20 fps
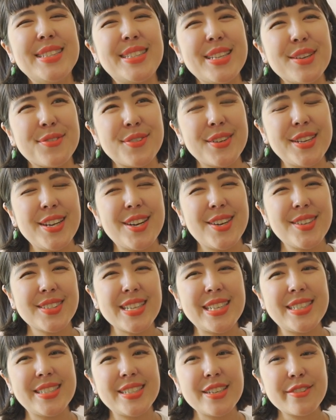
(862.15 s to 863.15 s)
different yarns
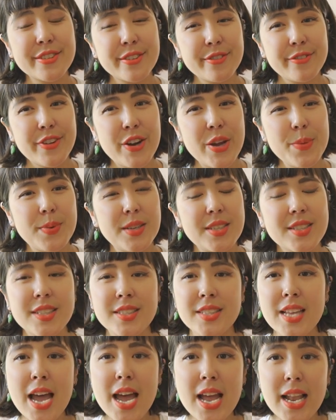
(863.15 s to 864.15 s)
and different fibers
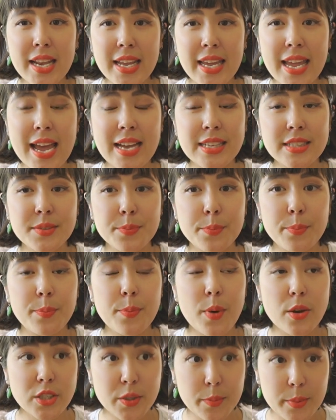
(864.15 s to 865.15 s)
as early as
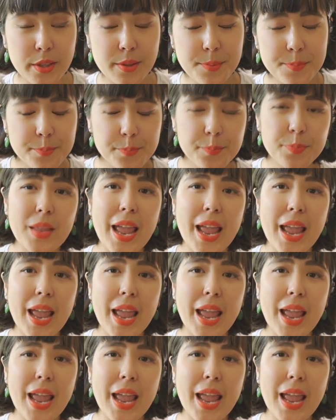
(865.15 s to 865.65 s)
possible,